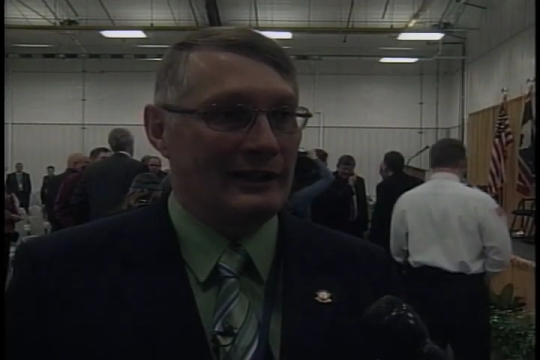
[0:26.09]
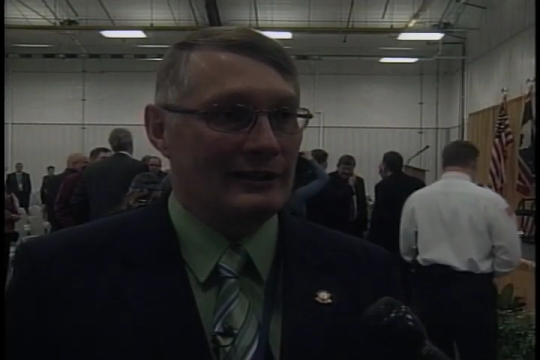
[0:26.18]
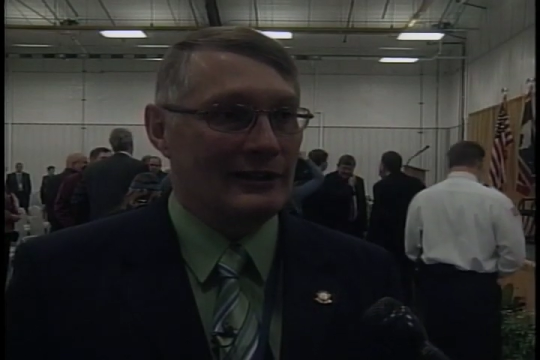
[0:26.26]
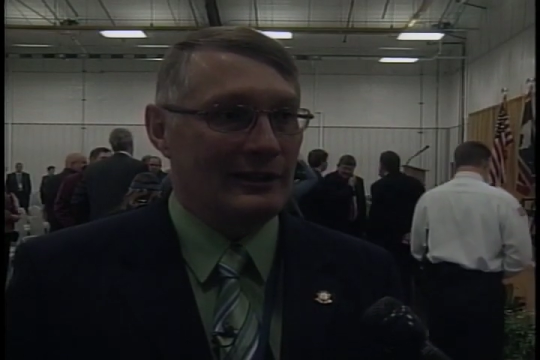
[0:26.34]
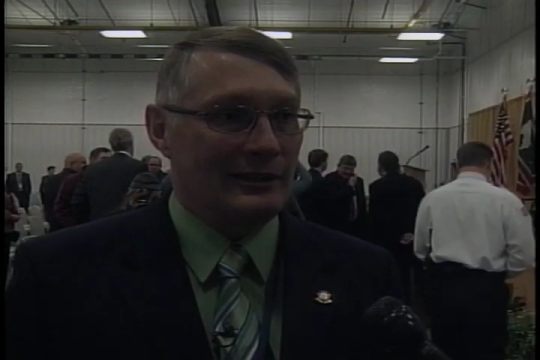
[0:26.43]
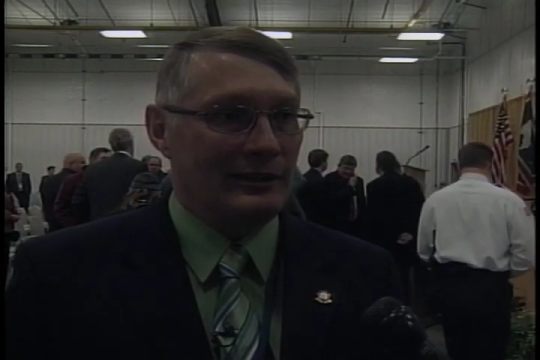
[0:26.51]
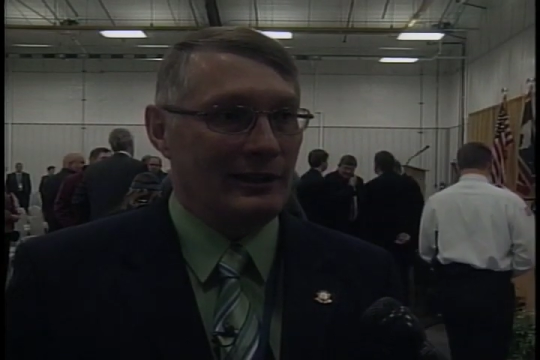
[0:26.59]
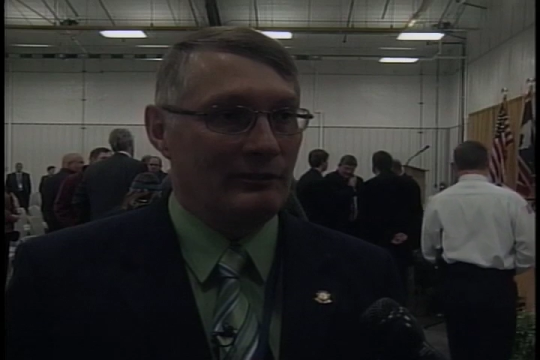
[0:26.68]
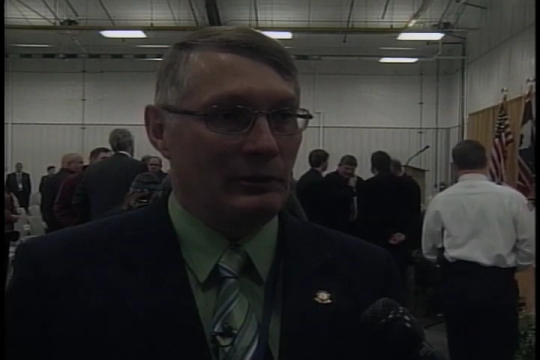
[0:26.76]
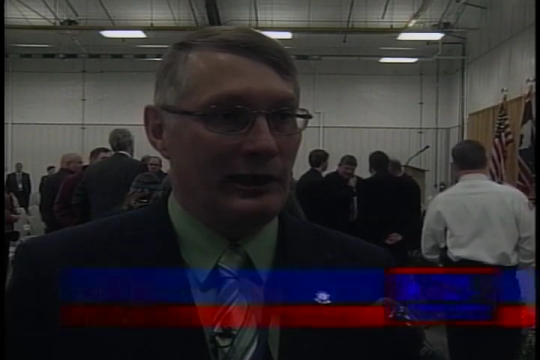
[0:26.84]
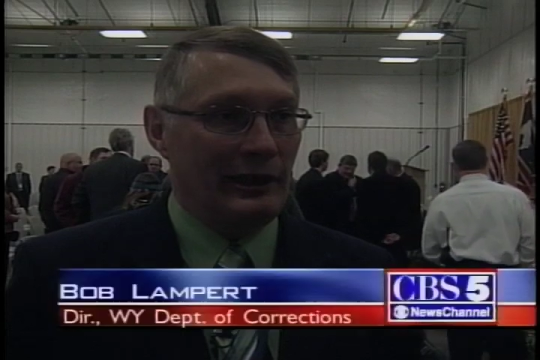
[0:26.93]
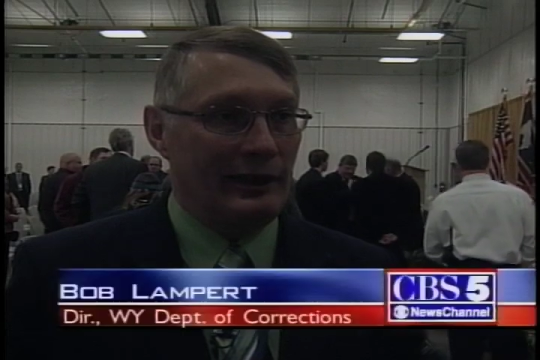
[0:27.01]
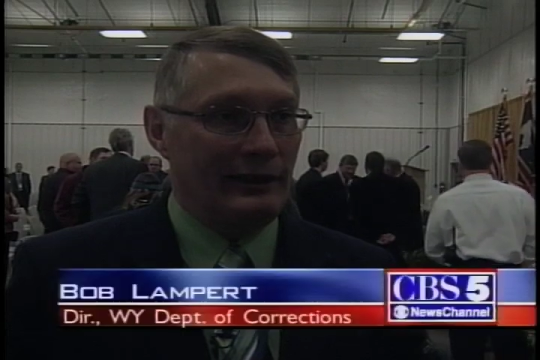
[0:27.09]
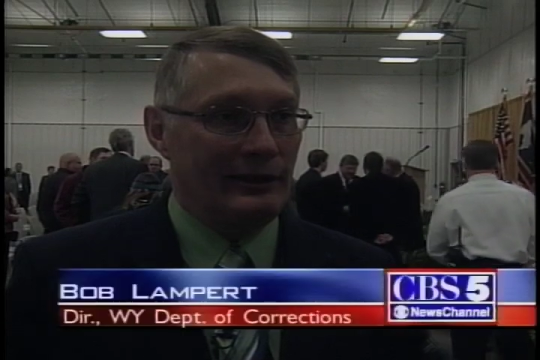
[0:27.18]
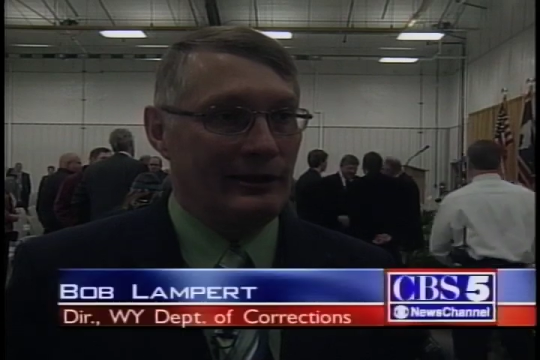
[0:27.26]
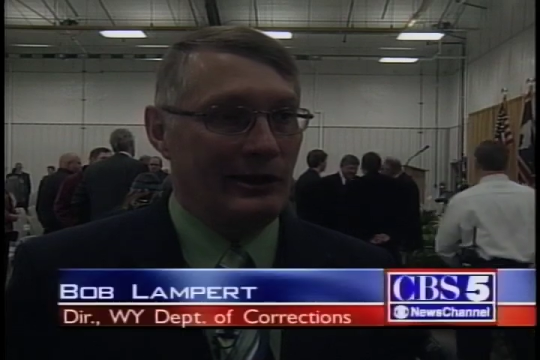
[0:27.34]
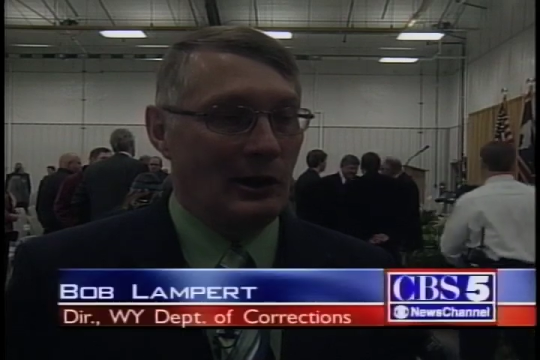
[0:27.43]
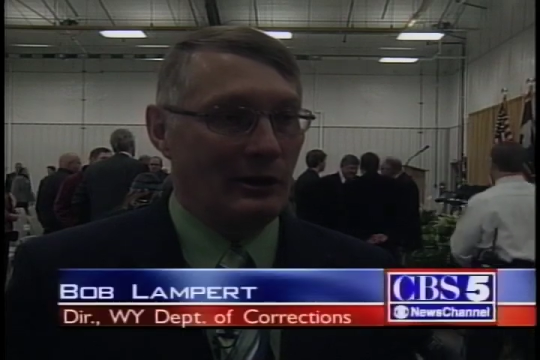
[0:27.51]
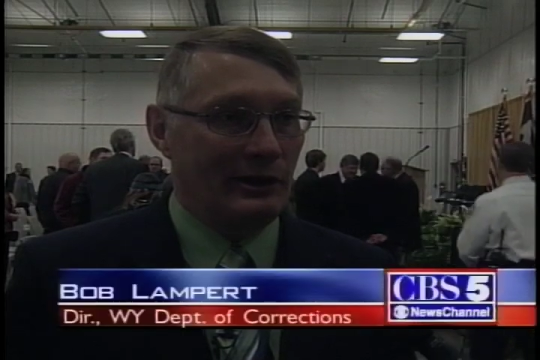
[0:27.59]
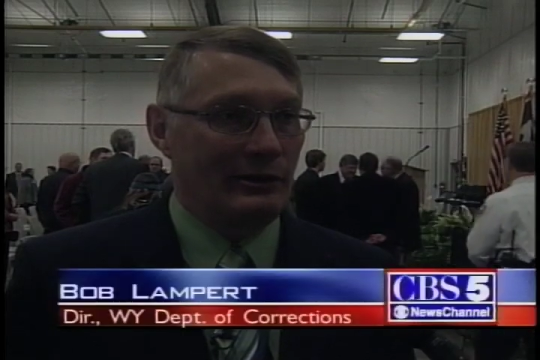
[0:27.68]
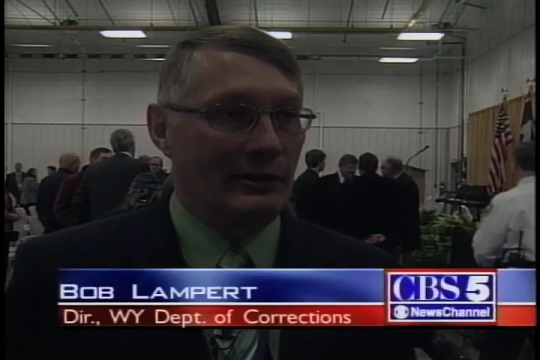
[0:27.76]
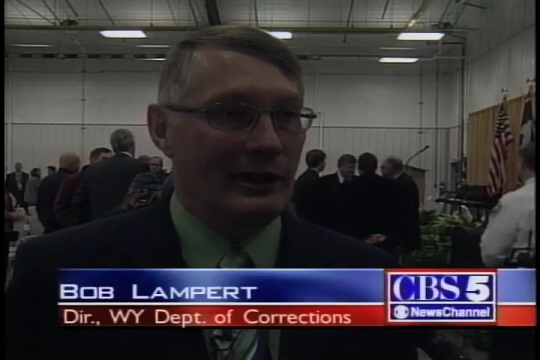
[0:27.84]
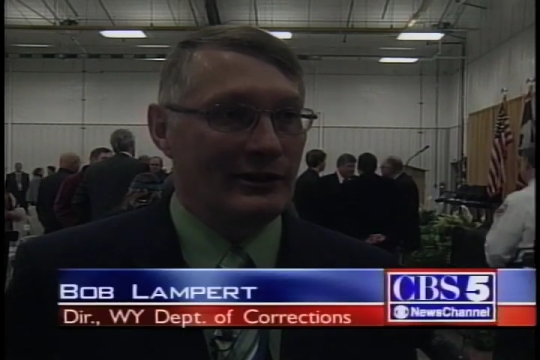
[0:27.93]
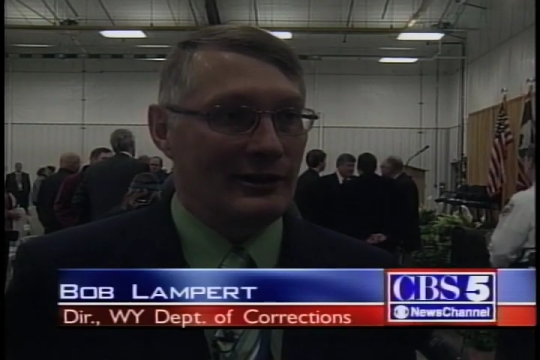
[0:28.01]
is that if we don't
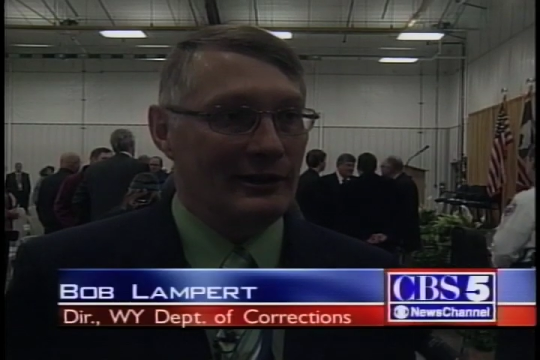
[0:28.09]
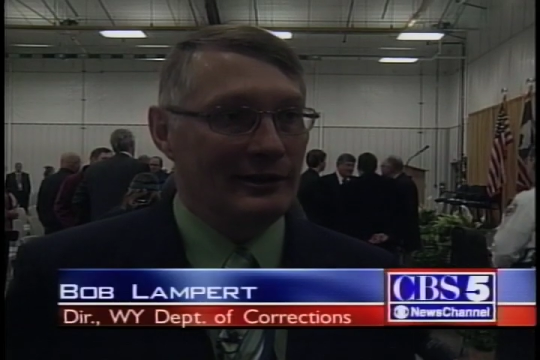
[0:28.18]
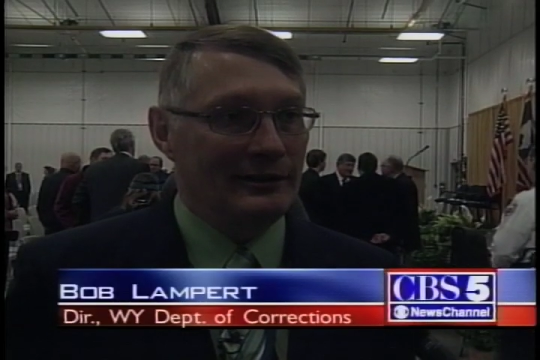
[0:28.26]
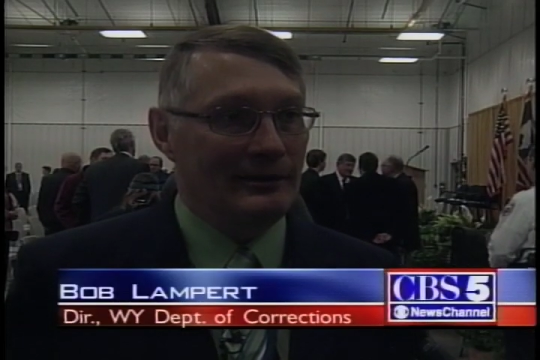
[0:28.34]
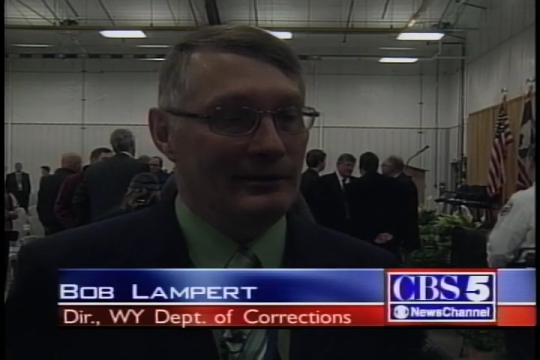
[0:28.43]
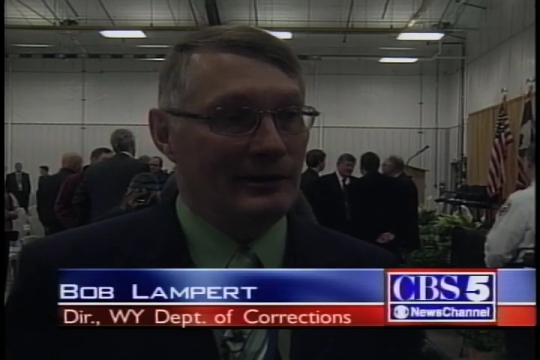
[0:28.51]
address the